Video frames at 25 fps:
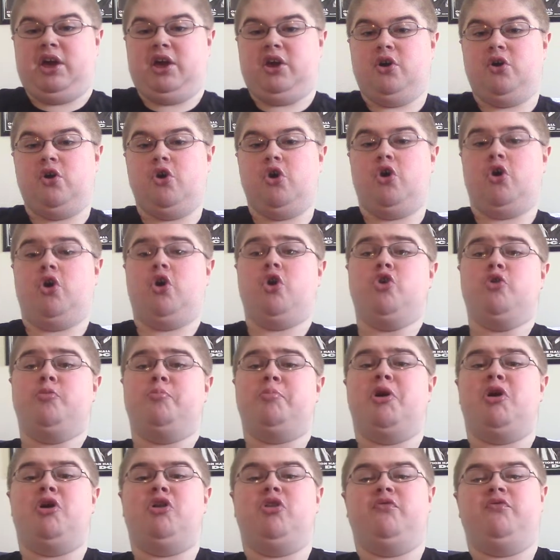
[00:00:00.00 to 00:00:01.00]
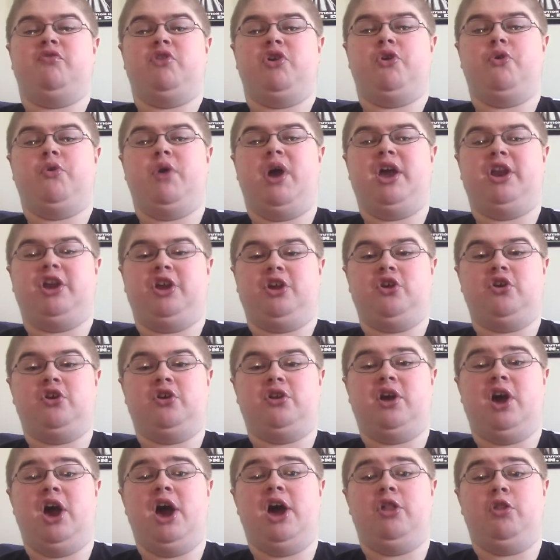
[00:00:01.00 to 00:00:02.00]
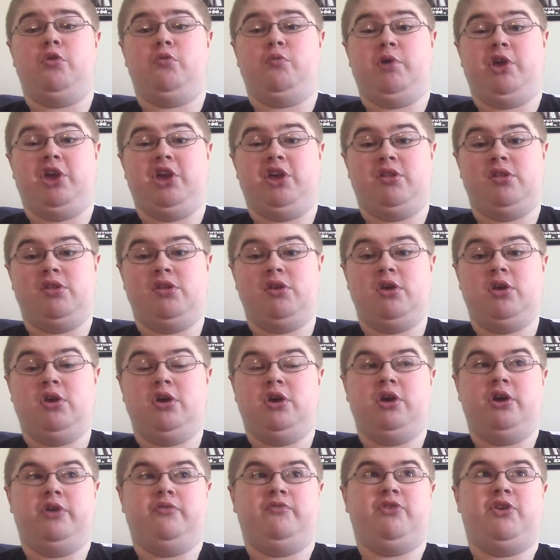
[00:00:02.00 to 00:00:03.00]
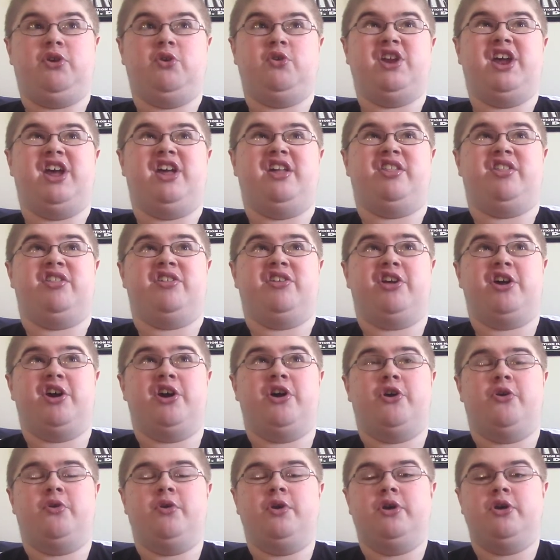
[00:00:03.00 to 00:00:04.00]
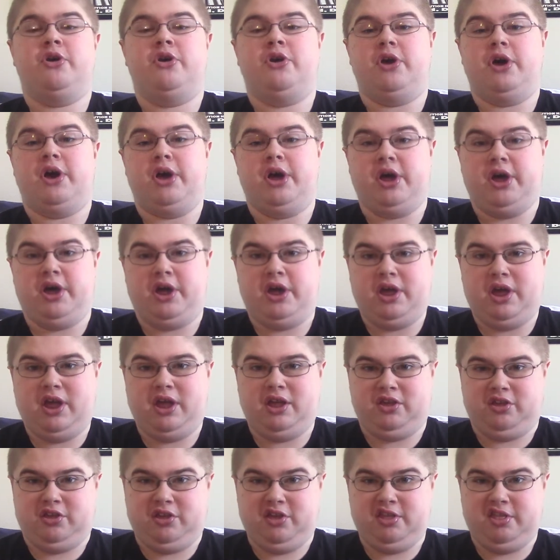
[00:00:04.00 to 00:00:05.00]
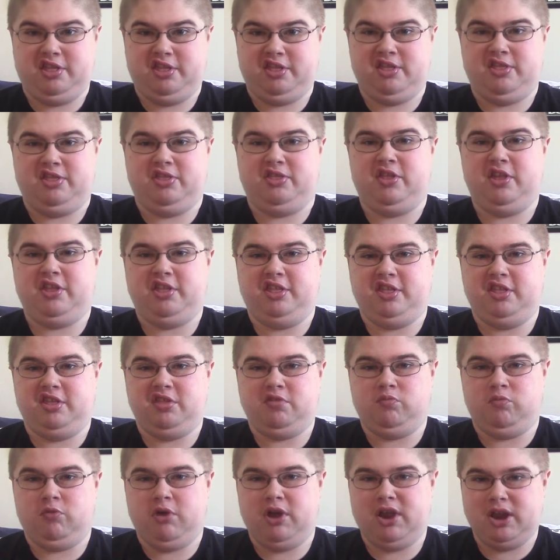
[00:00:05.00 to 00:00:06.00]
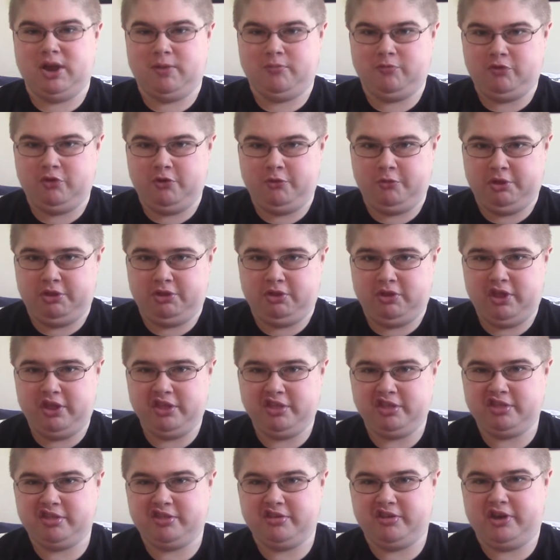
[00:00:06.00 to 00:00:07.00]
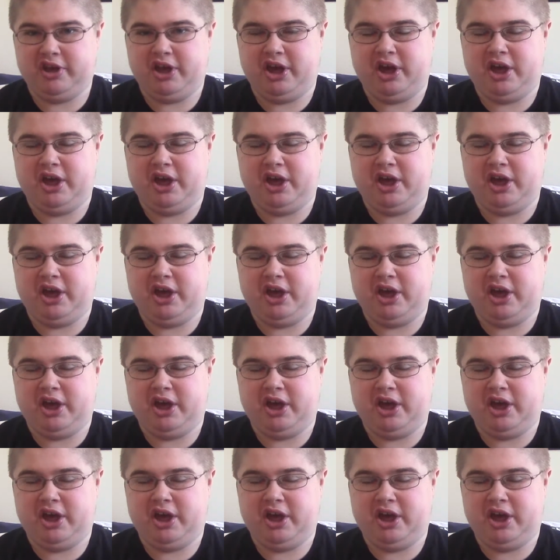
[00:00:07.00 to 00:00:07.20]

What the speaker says: hope all of you had a good Halloween a few days ago, because this is when I'm doing this.